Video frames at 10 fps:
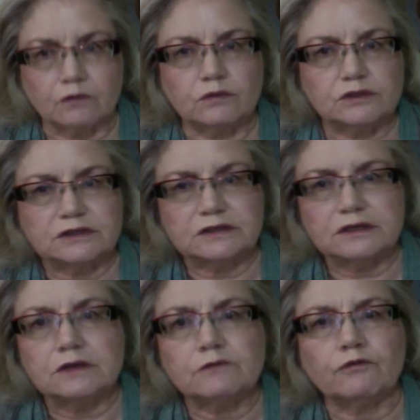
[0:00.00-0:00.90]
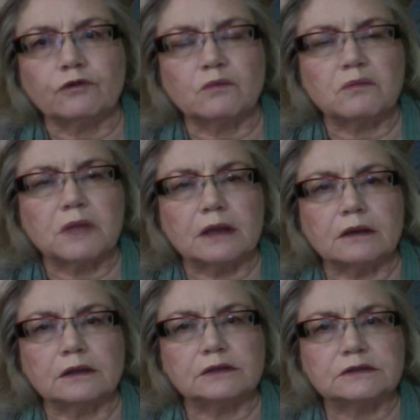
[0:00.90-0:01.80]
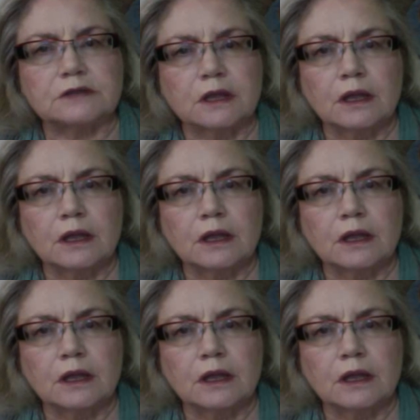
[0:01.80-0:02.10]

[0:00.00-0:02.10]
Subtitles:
which is needed for the maintenance